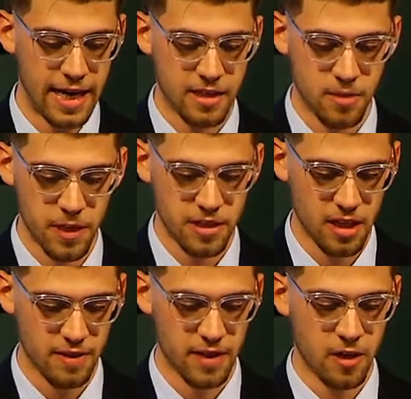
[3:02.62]
not to
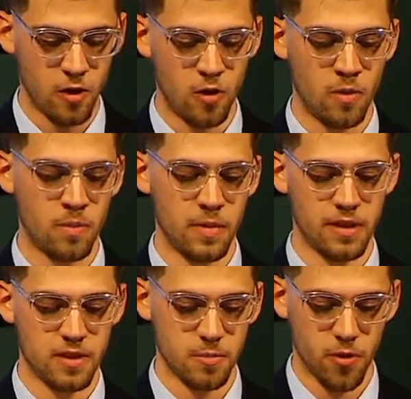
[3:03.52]
mention leaving home
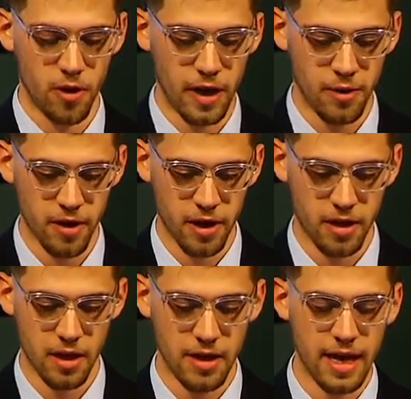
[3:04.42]
and the support
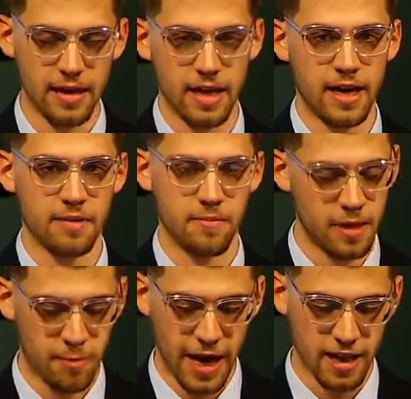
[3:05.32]
network, that, that it
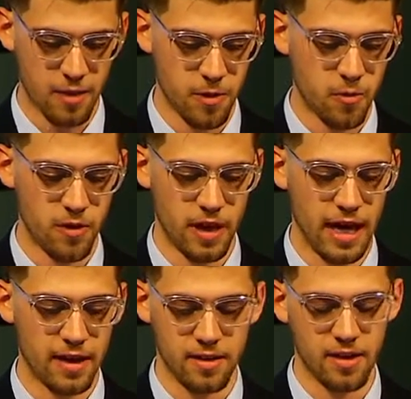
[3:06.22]
impacted me more than
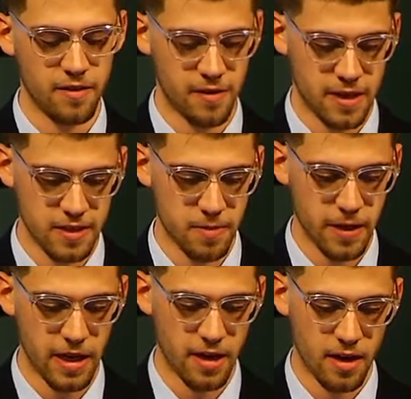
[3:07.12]
I could have
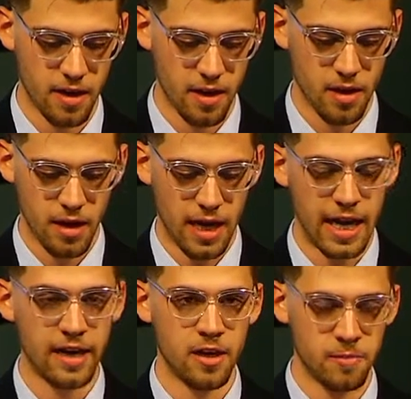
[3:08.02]
anticipated. And
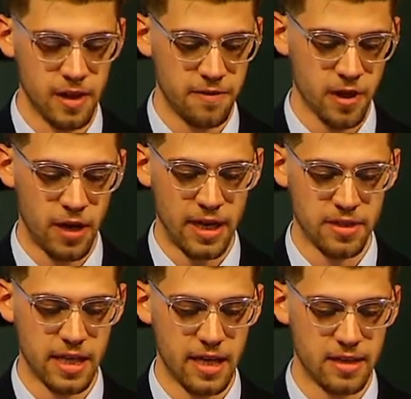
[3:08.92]
I ended up leaving Ohio
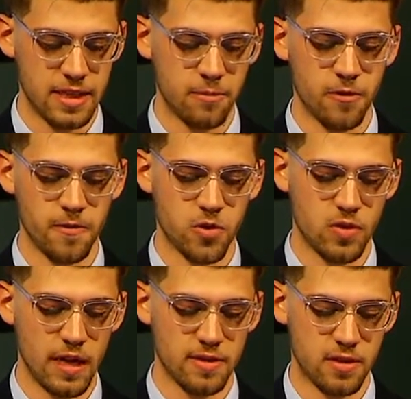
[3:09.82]
State in December of
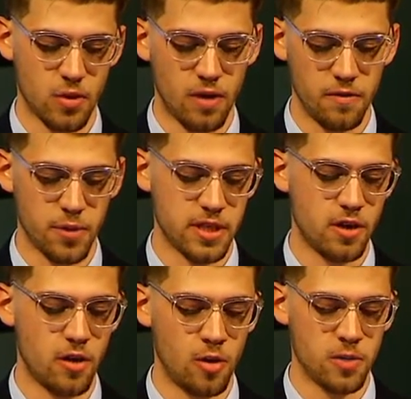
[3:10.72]
2012 and
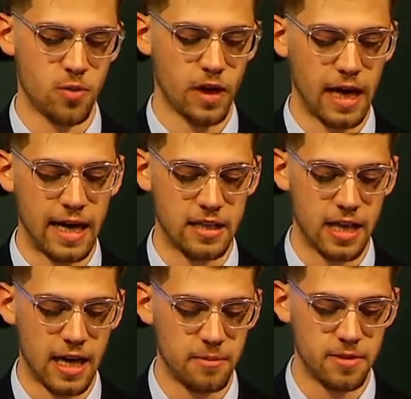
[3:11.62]
returned home to work odd
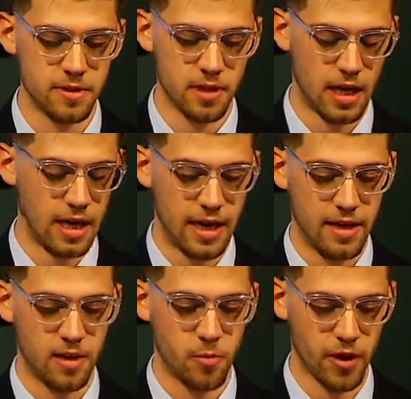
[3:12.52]
jobs. Uh, I
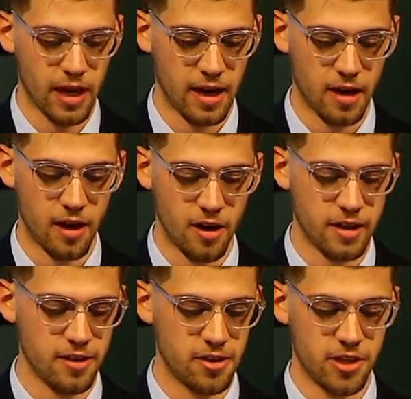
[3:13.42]
ended up working at a car
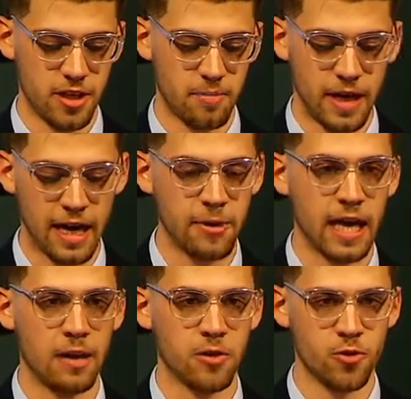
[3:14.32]
dealership, and I
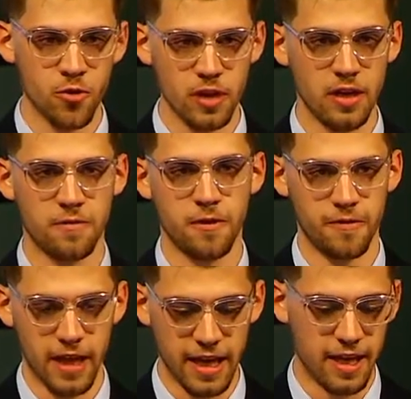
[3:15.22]
became a crew leader for a
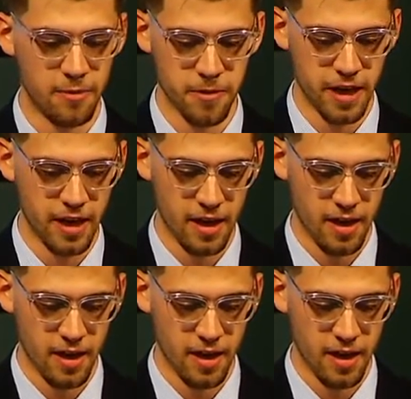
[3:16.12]
valet company.